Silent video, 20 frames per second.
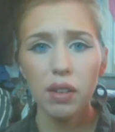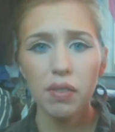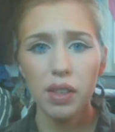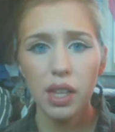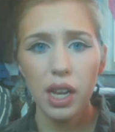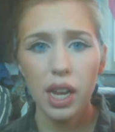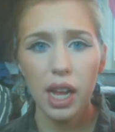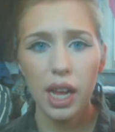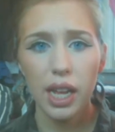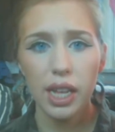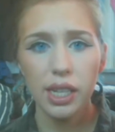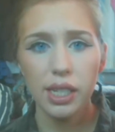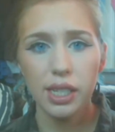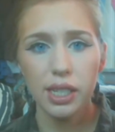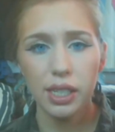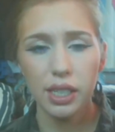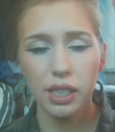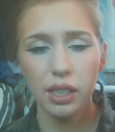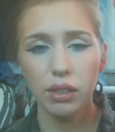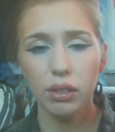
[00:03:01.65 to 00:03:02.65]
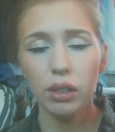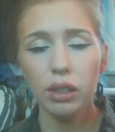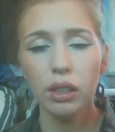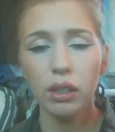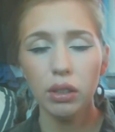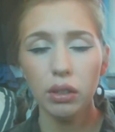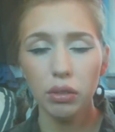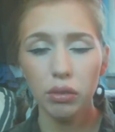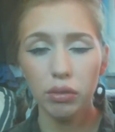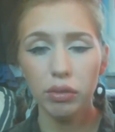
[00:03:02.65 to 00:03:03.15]
of the night to
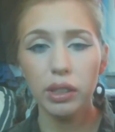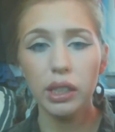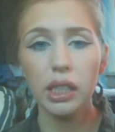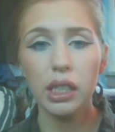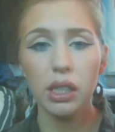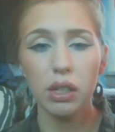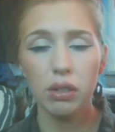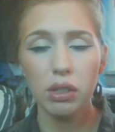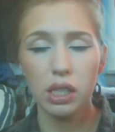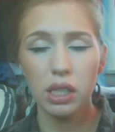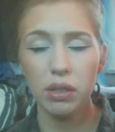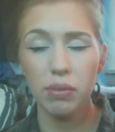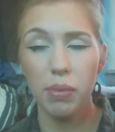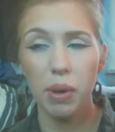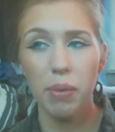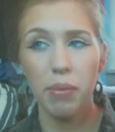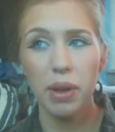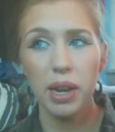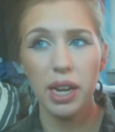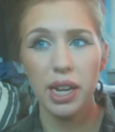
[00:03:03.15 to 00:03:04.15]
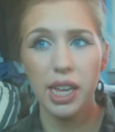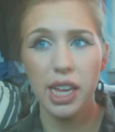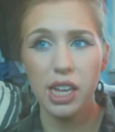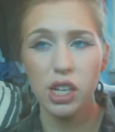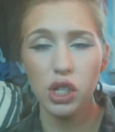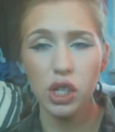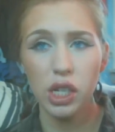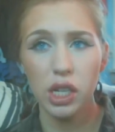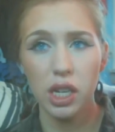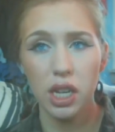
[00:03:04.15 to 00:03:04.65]
redose of my
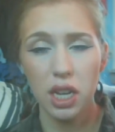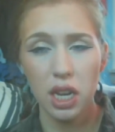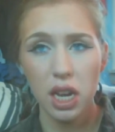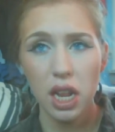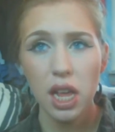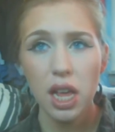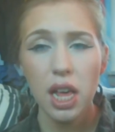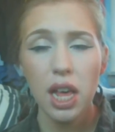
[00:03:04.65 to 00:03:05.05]
medication and